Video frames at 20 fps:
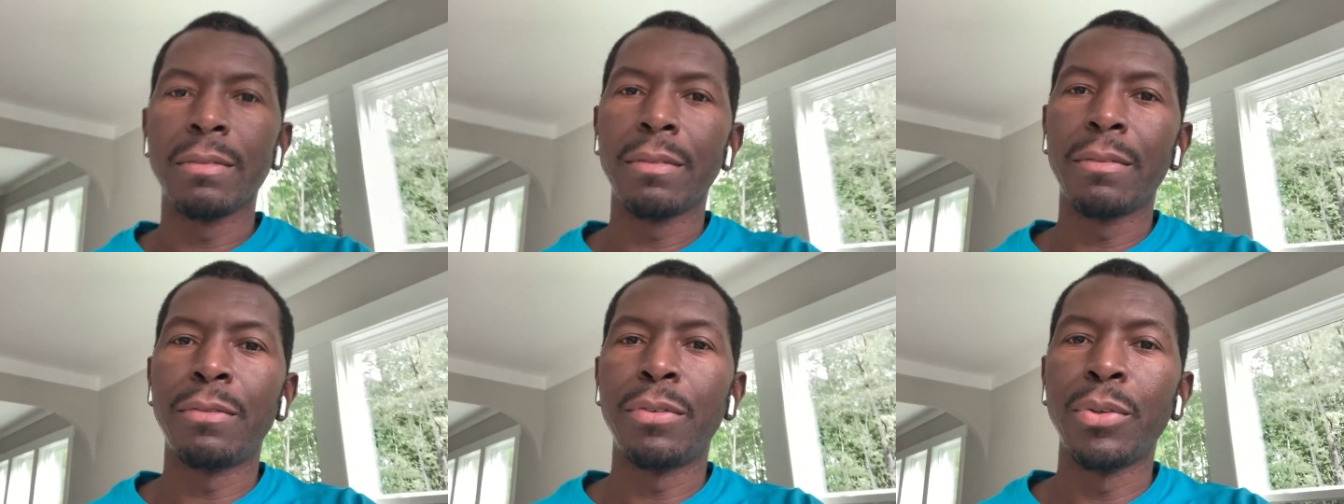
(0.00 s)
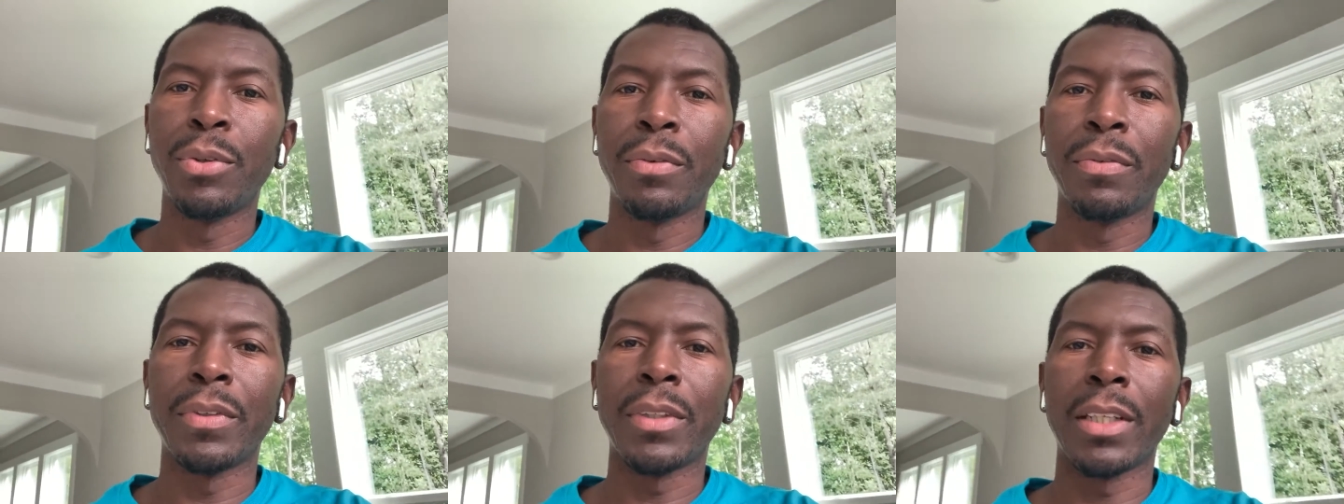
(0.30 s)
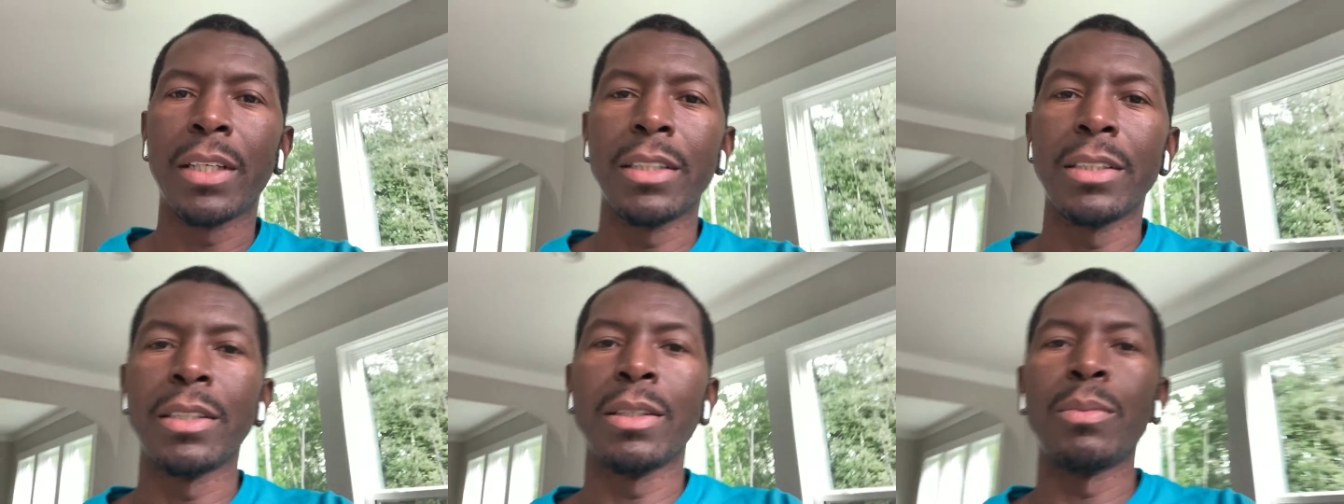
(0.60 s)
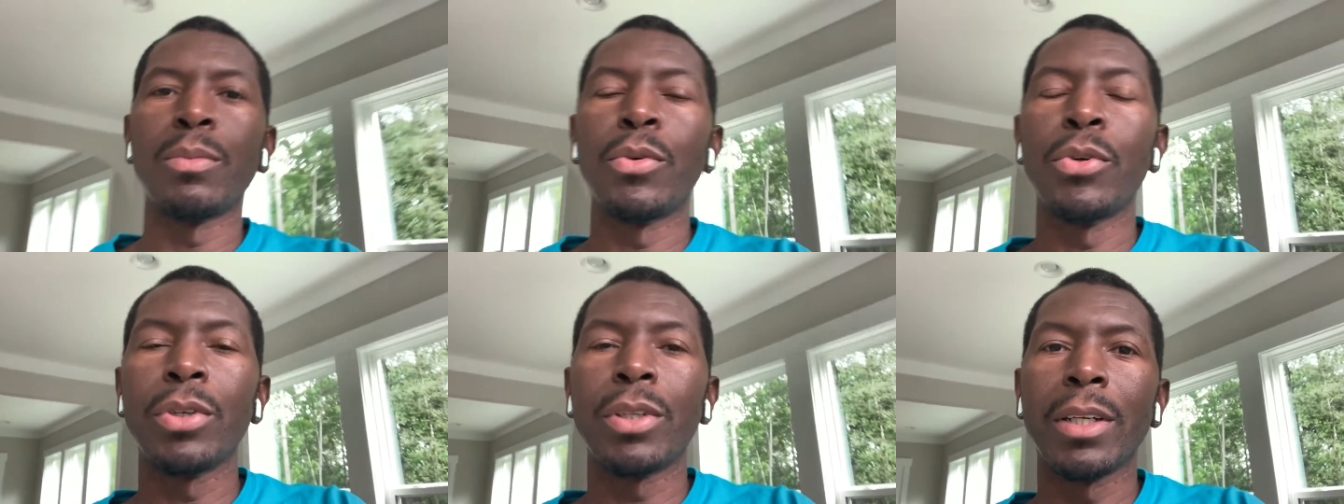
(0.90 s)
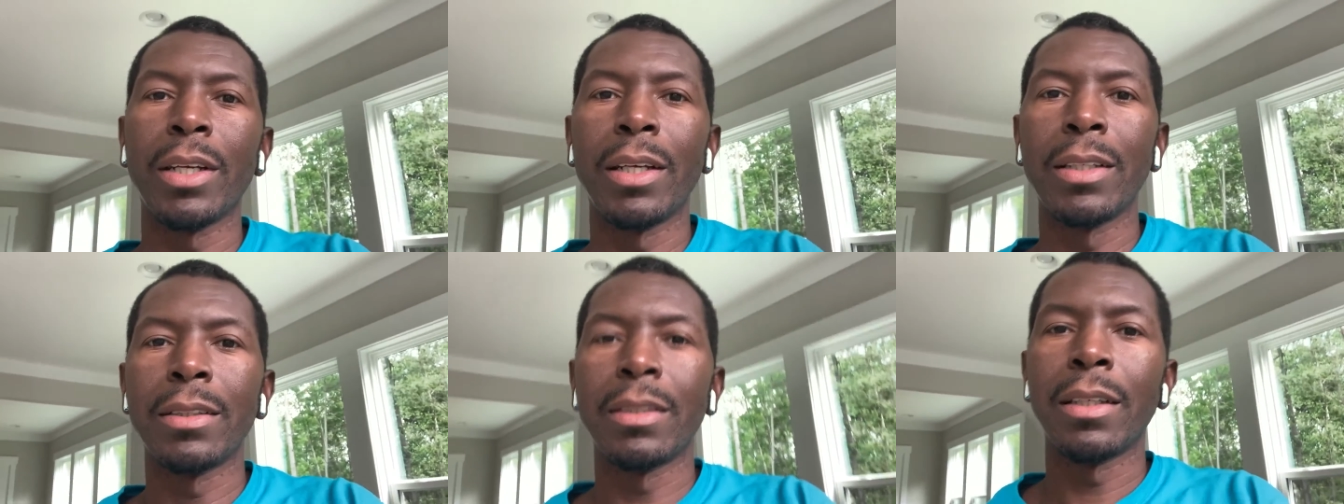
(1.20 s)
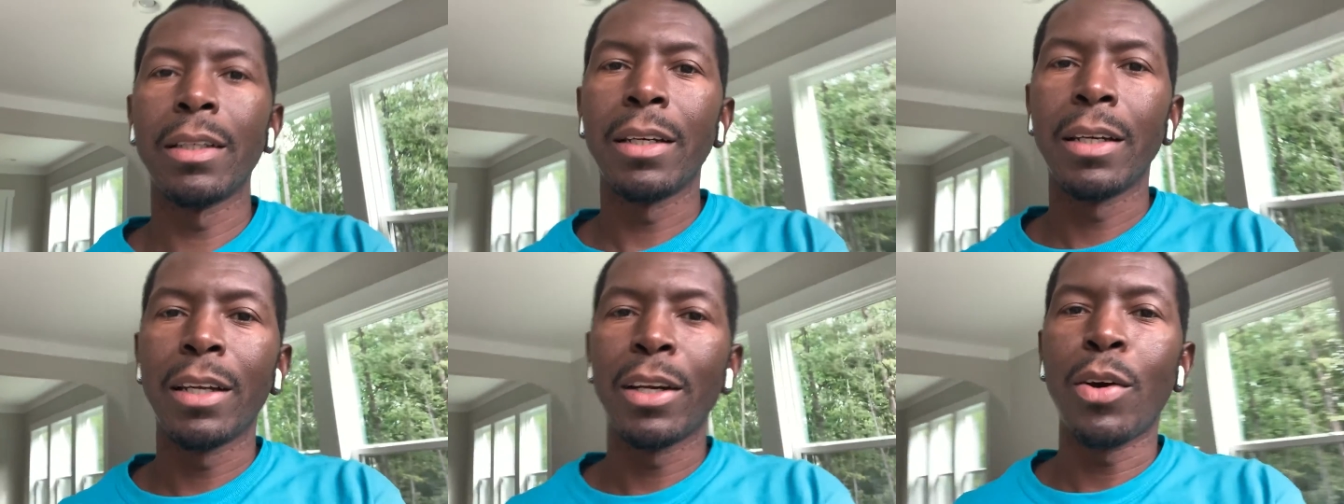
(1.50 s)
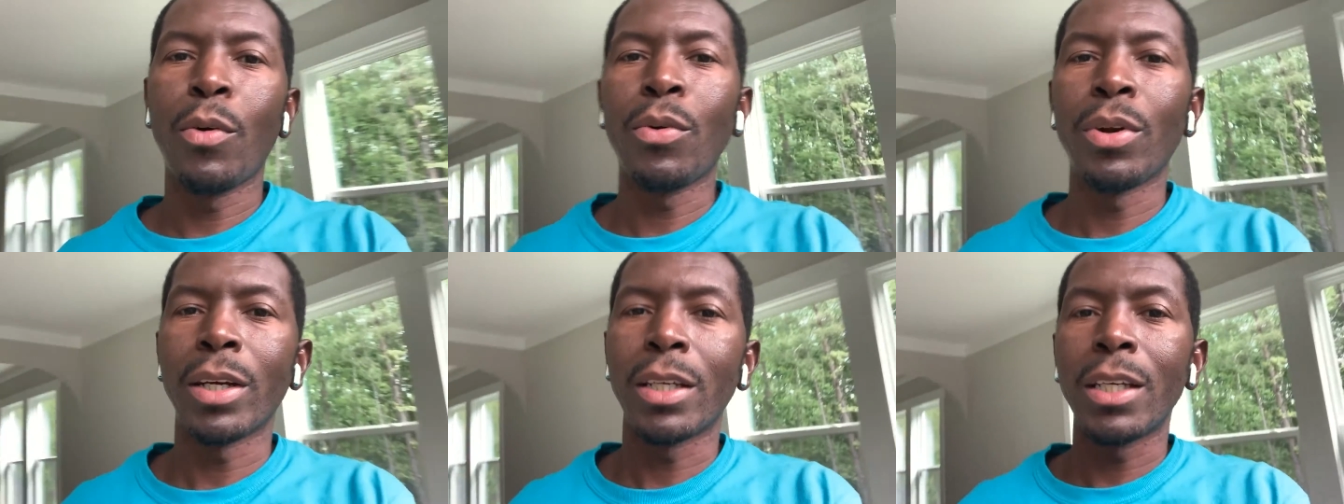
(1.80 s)
a few different things that I'm working on today, and
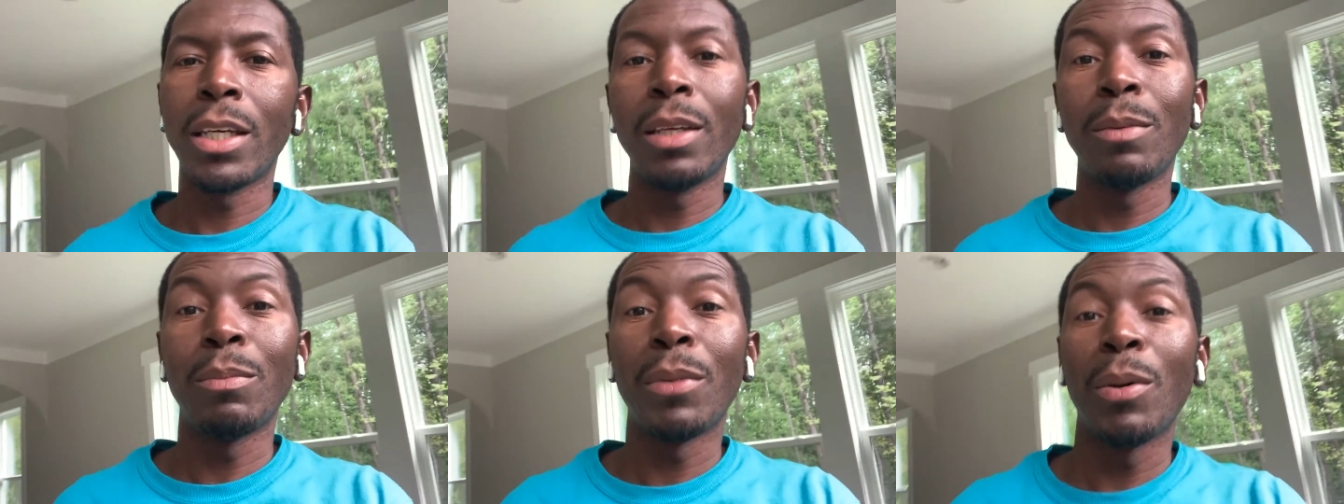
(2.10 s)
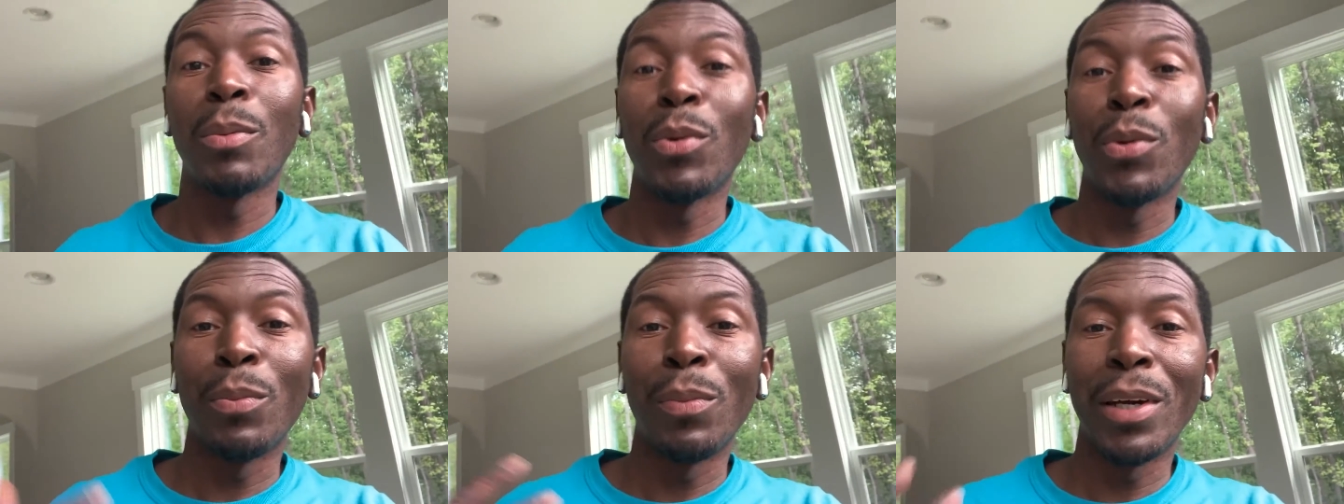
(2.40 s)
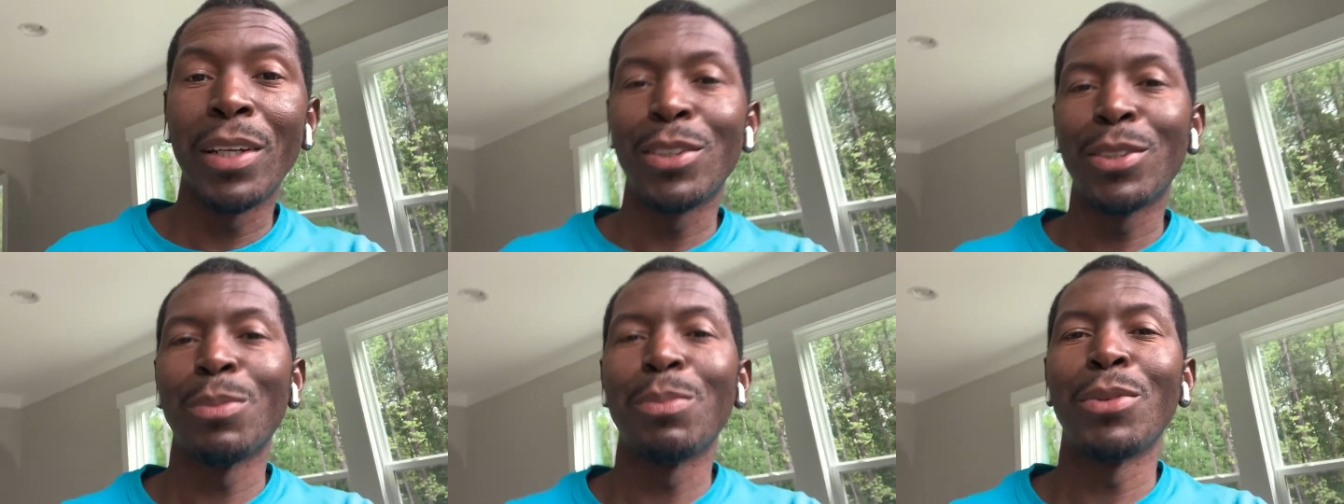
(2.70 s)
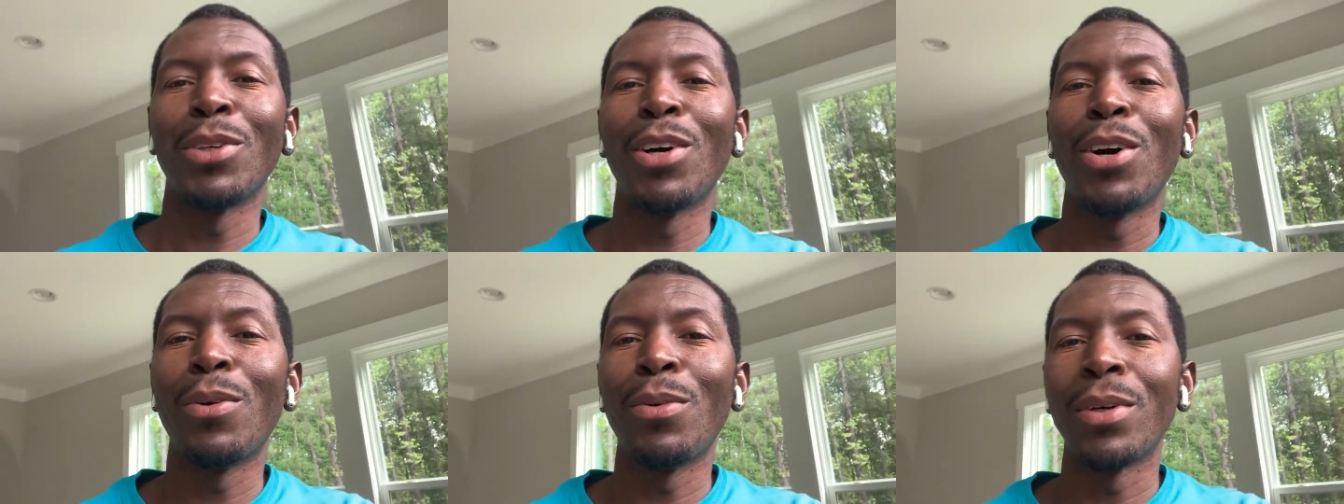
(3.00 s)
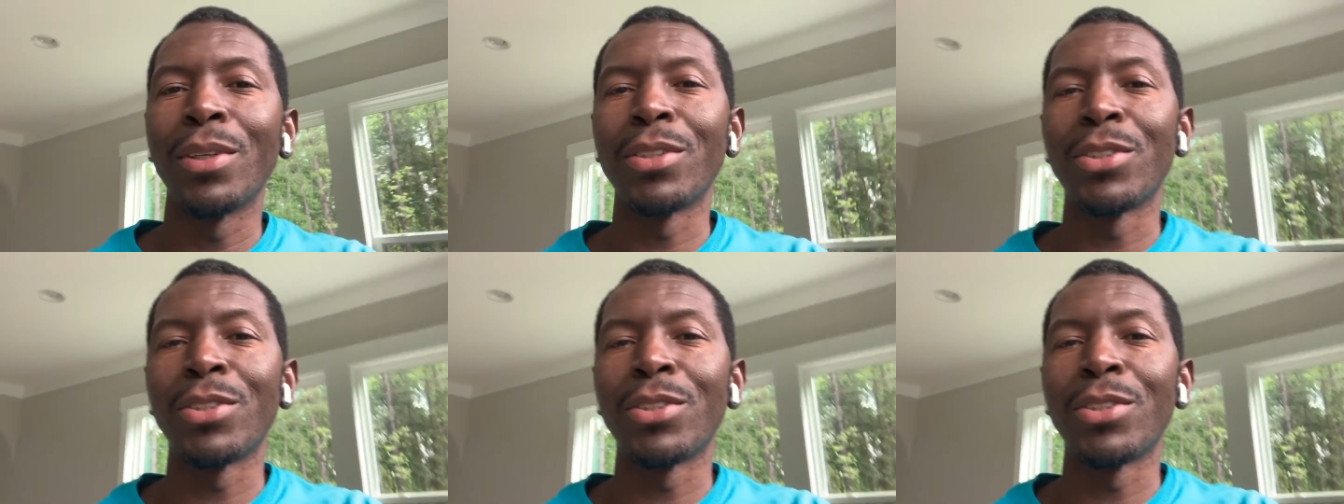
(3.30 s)
I want to keep my momentum going.